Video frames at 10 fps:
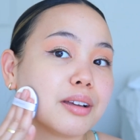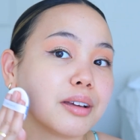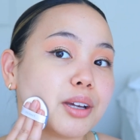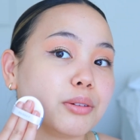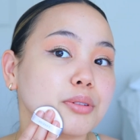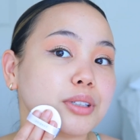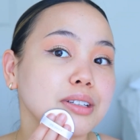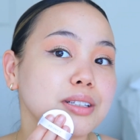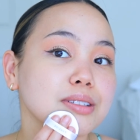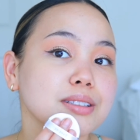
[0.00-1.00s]
I
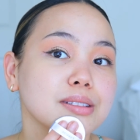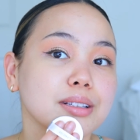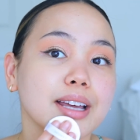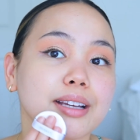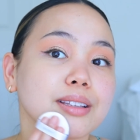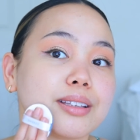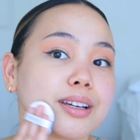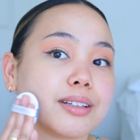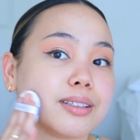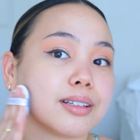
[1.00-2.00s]
really just like the
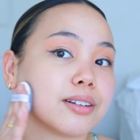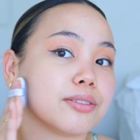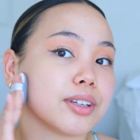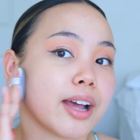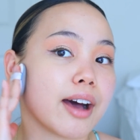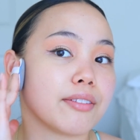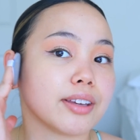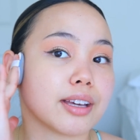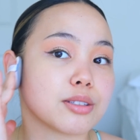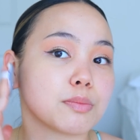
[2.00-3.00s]
idea of it
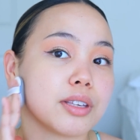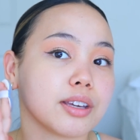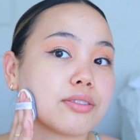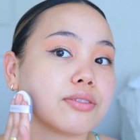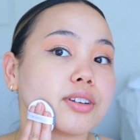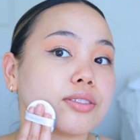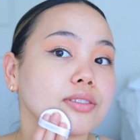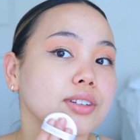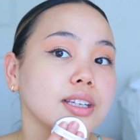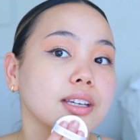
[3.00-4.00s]
having SPF
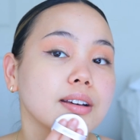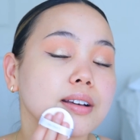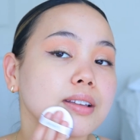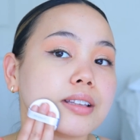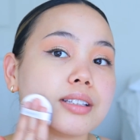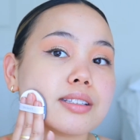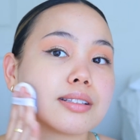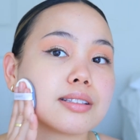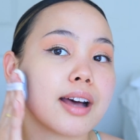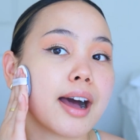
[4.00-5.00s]
50. This
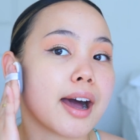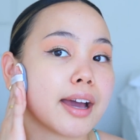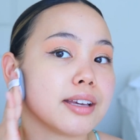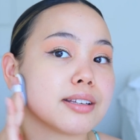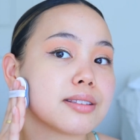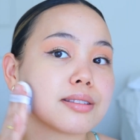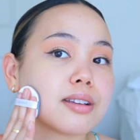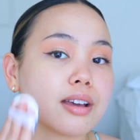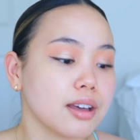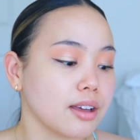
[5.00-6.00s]
is the
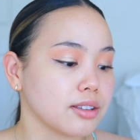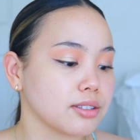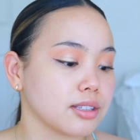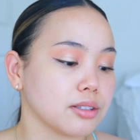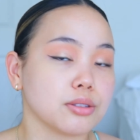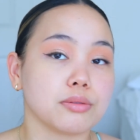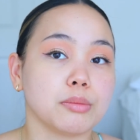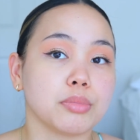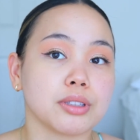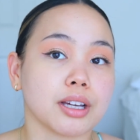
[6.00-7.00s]
highest
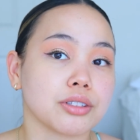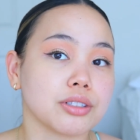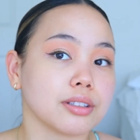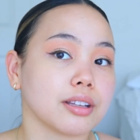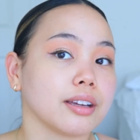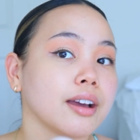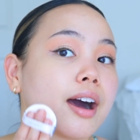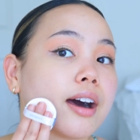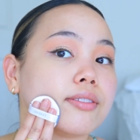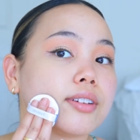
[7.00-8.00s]
sunscreen protection that I
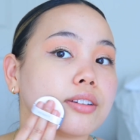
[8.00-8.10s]
have in a